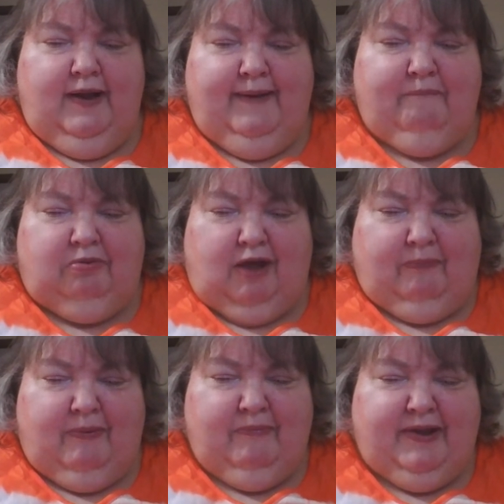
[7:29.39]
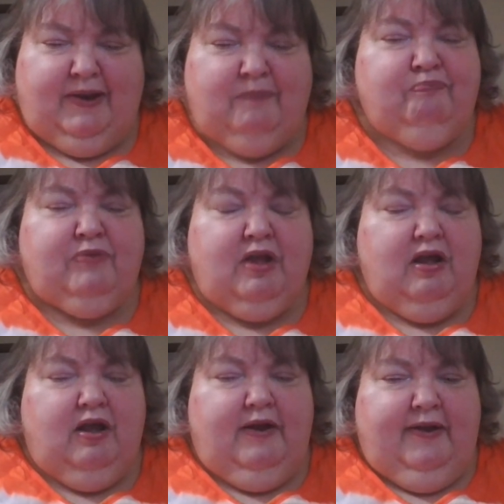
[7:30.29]
and plop them in,
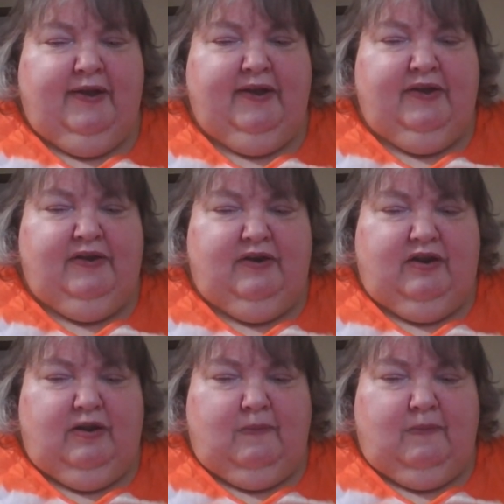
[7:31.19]
and